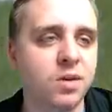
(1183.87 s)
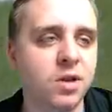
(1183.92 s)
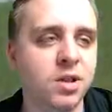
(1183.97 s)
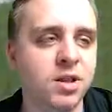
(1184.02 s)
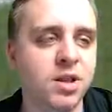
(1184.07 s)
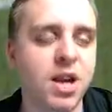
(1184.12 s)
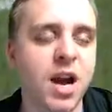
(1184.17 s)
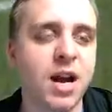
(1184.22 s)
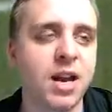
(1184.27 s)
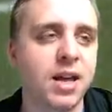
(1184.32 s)
after
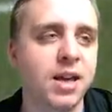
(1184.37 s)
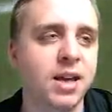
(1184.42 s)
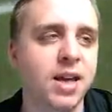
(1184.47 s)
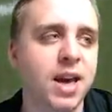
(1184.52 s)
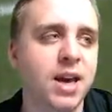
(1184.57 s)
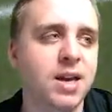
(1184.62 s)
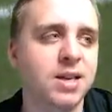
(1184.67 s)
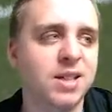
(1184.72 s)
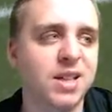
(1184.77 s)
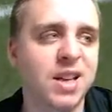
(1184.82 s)
signing
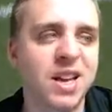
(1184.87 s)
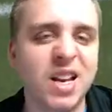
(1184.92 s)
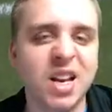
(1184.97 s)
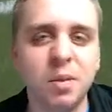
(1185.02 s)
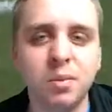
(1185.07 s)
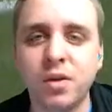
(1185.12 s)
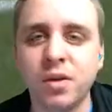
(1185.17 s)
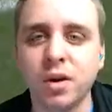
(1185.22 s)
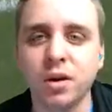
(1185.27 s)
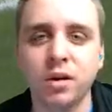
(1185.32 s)
Case
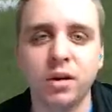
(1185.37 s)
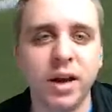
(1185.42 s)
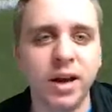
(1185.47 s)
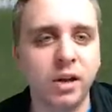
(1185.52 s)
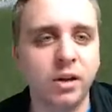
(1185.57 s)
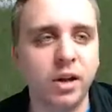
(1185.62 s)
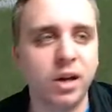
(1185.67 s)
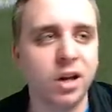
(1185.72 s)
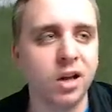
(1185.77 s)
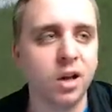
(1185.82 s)
Keenum that they're
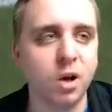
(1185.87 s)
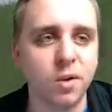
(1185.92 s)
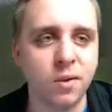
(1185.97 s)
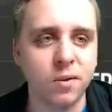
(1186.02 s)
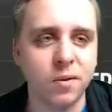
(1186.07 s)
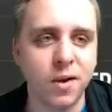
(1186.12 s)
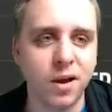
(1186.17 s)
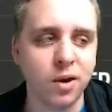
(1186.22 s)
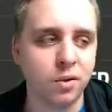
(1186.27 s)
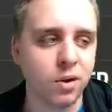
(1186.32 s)
likely to go
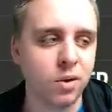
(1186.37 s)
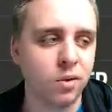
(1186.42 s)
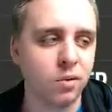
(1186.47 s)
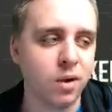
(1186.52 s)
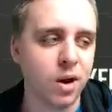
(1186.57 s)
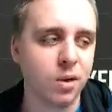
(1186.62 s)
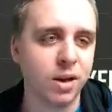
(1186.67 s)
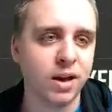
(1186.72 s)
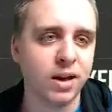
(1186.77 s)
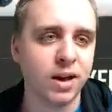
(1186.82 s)
the veteran
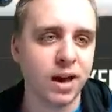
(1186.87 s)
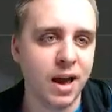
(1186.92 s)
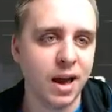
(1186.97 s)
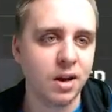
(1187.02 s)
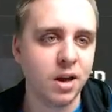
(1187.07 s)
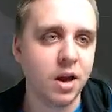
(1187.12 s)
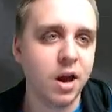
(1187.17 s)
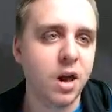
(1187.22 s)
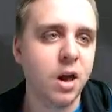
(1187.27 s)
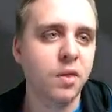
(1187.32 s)
route
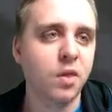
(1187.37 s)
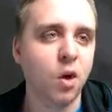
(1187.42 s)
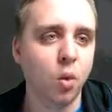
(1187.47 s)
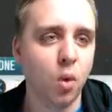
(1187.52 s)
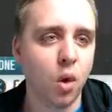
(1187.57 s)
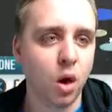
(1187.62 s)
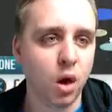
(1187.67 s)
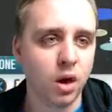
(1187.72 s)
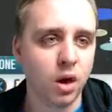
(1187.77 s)
again. They'll